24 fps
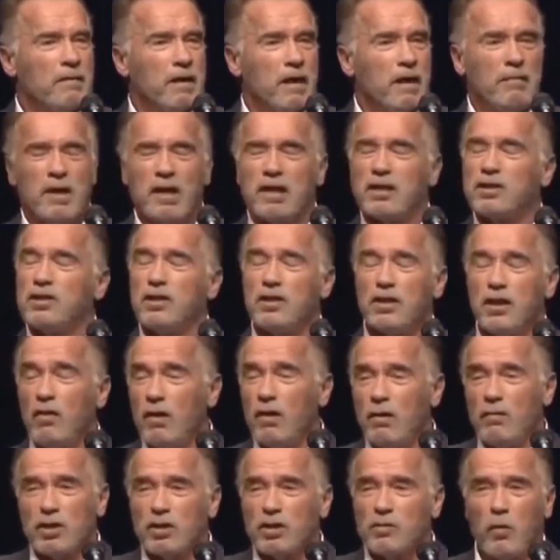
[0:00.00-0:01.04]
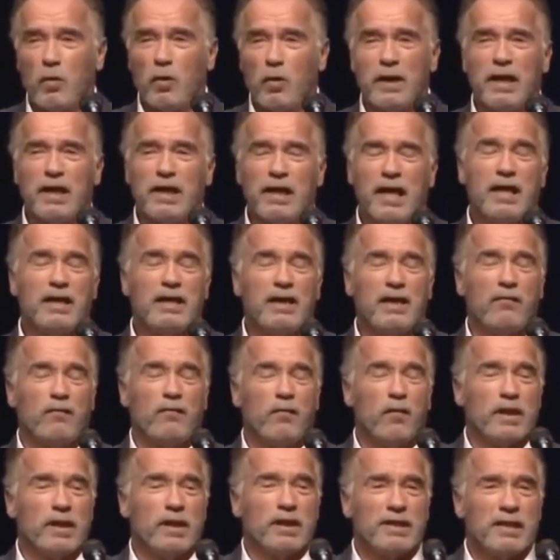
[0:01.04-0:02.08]
I mean, as you know, I was born in
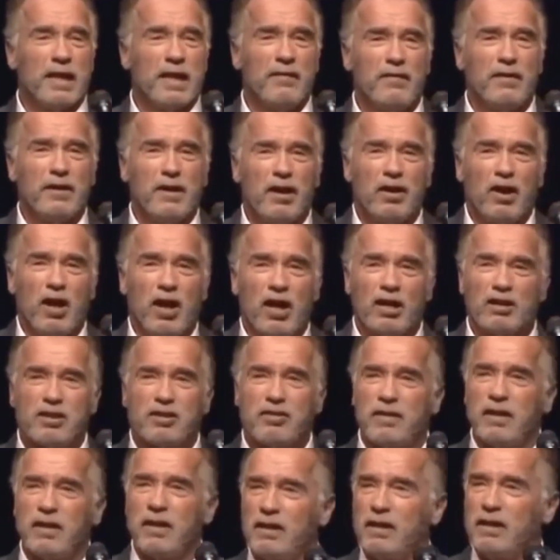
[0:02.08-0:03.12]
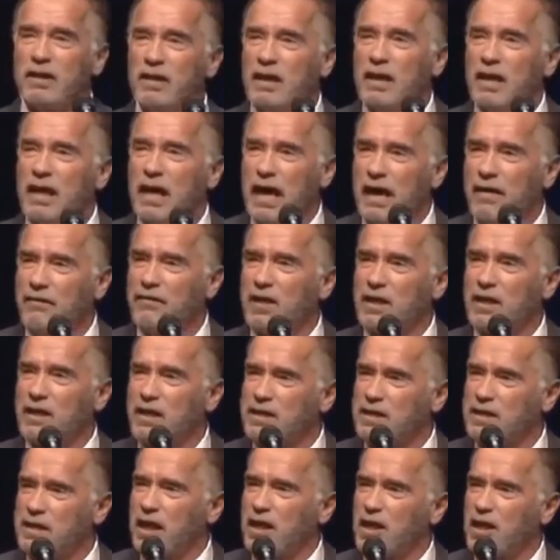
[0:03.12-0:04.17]
1947 in Austria after the
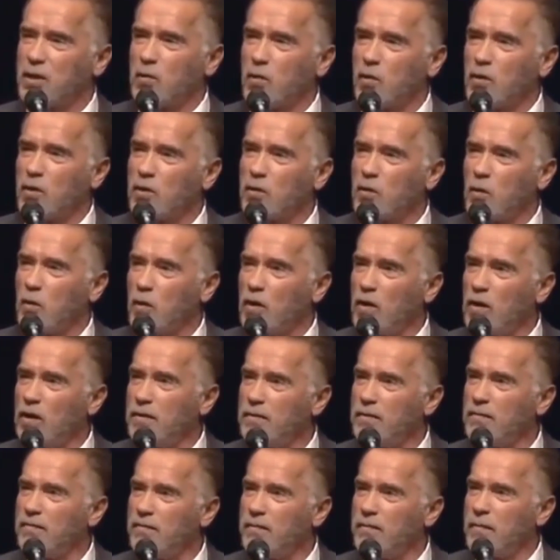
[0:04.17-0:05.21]
Second World War.